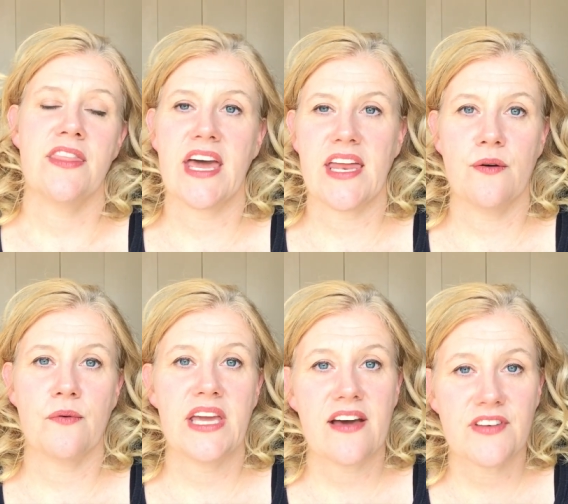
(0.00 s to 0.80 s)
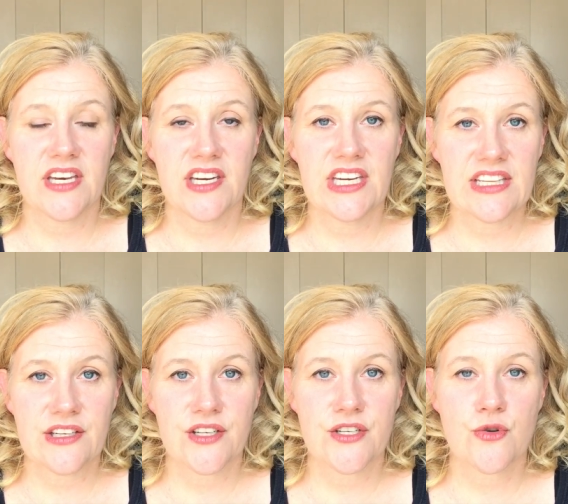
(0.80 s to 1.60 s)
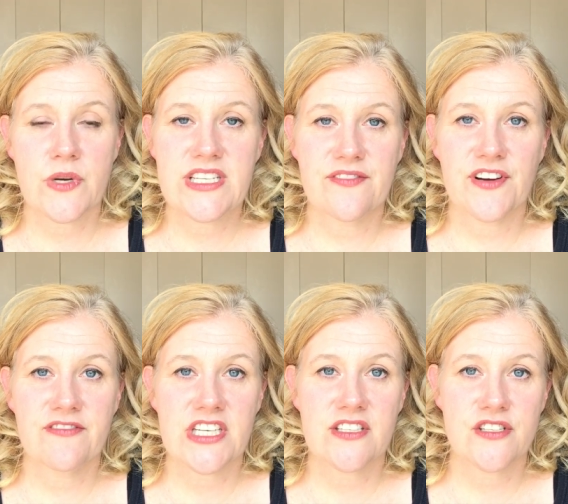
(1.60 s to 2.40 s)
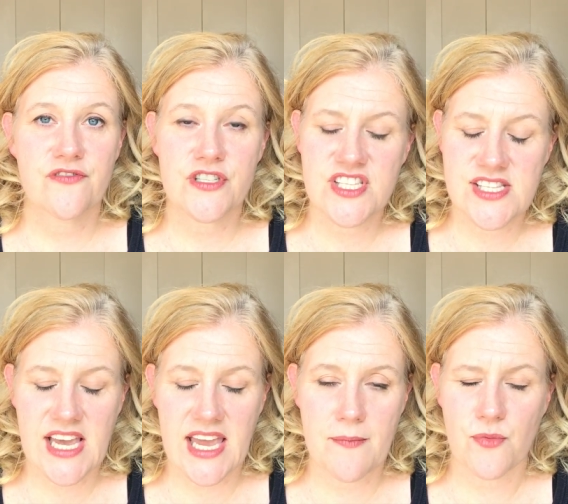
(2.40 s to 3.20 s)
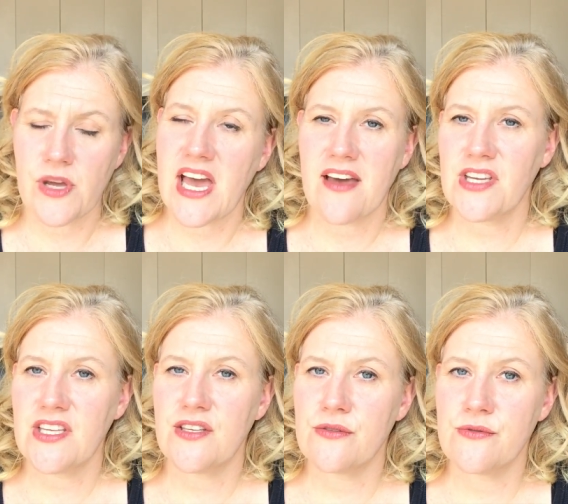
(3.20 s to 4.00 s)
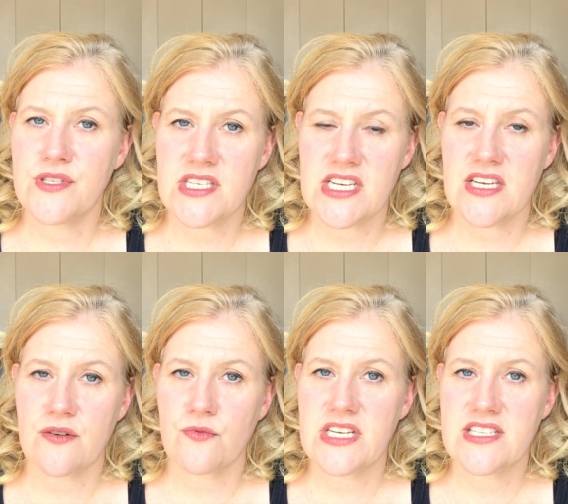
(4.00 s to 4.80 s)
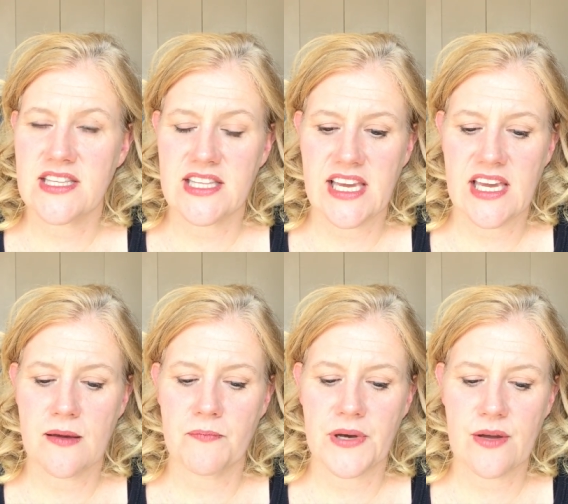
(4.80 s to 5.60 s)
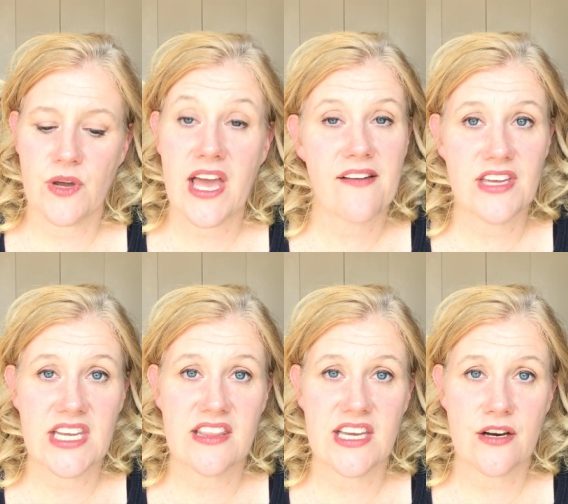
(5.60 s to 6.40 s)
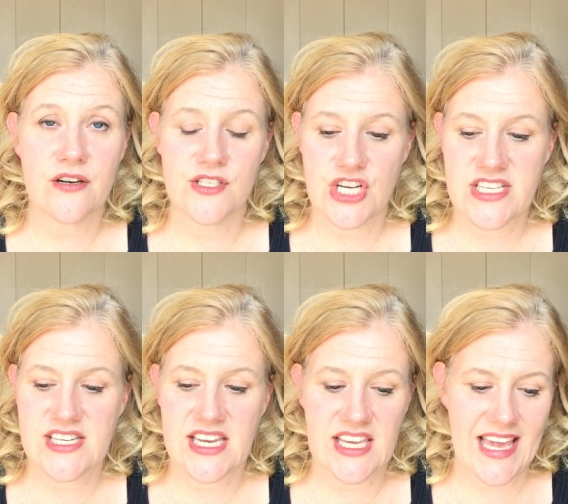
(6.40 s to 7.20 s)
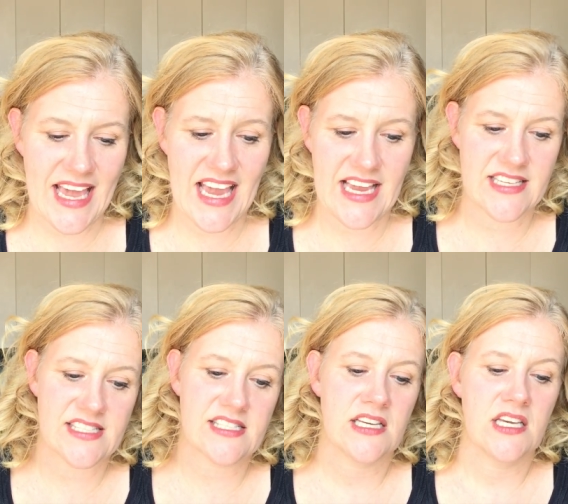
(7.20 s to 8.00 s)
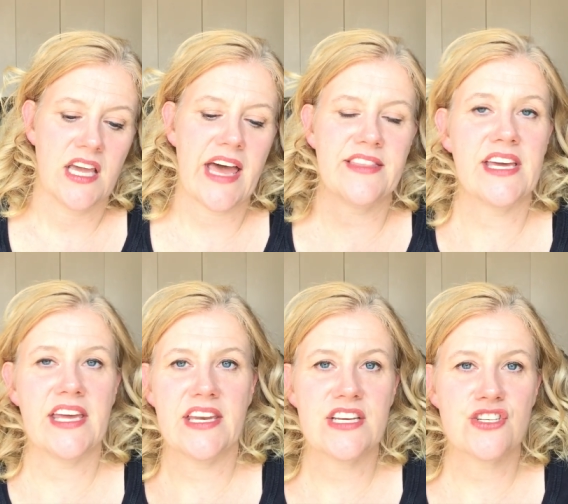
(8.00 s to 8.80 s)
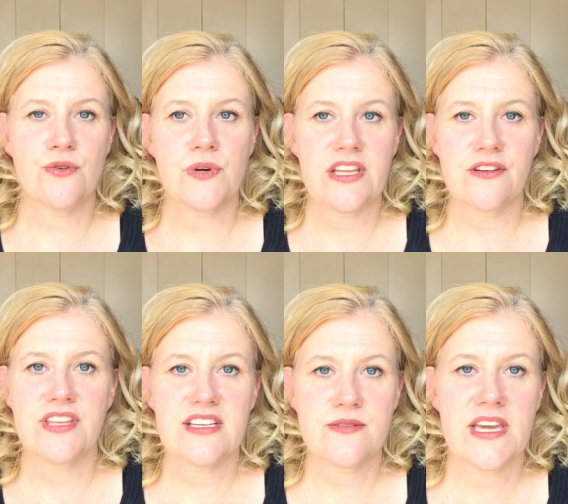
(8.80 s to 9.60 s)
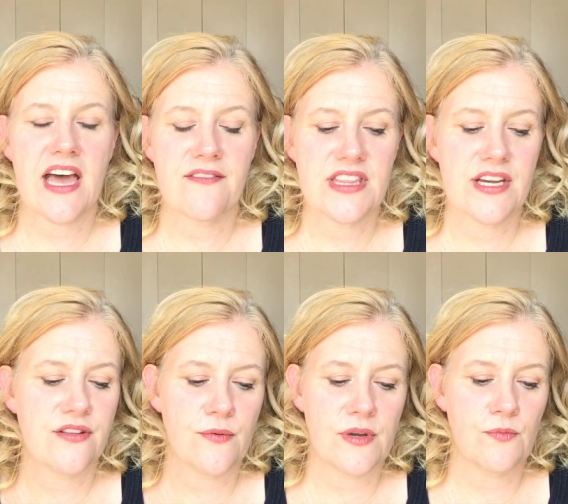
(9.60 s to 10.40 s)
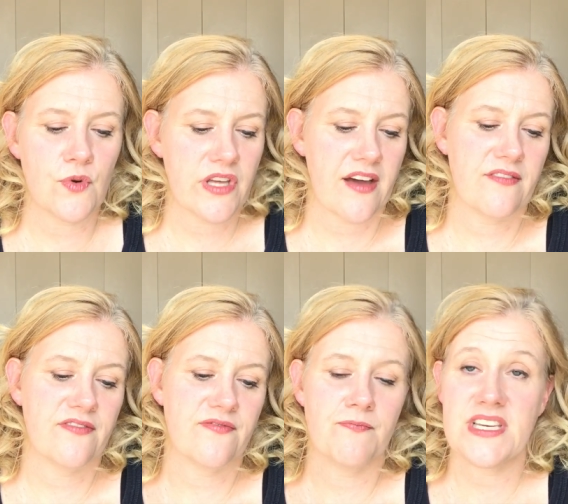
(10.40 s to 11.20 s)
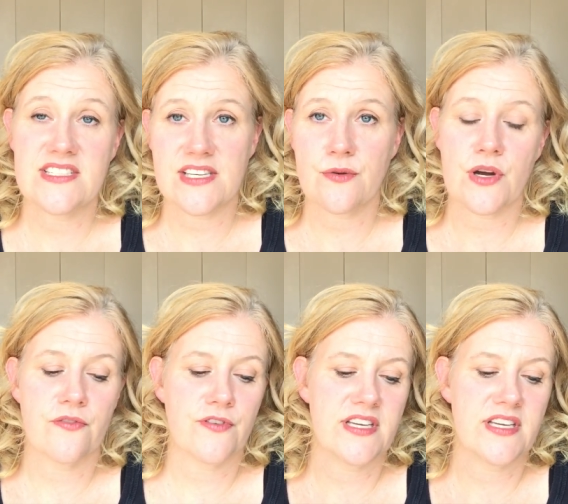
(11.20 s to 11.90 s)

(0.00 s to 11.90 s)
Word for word: Then we have another twenty-five dollars for Skype. We haven't used it recently, but we have it in there just in case. And then two other things we have in there that we will have be zero for